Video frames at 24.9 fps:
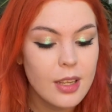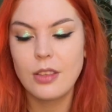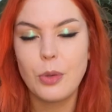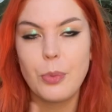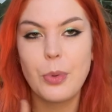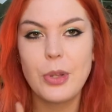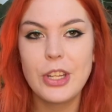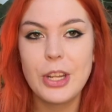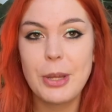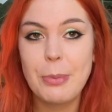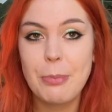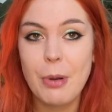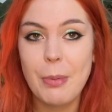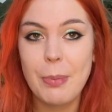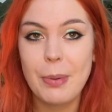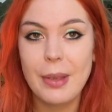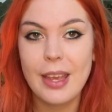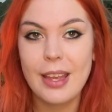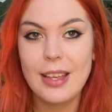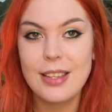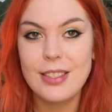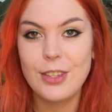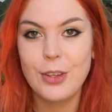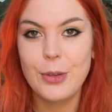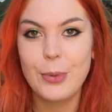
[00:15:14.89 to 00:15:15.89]
The one that
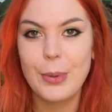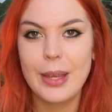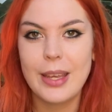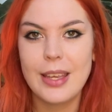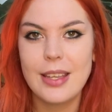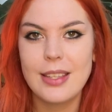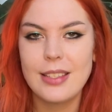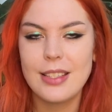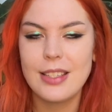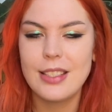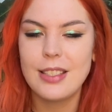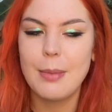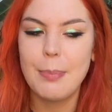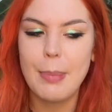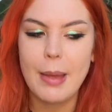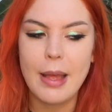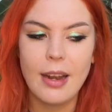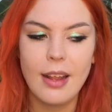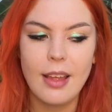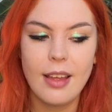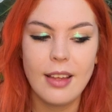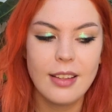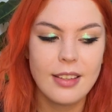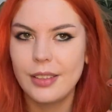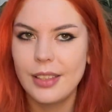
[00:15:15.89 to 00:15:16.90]
propagates the quickest is the Bella.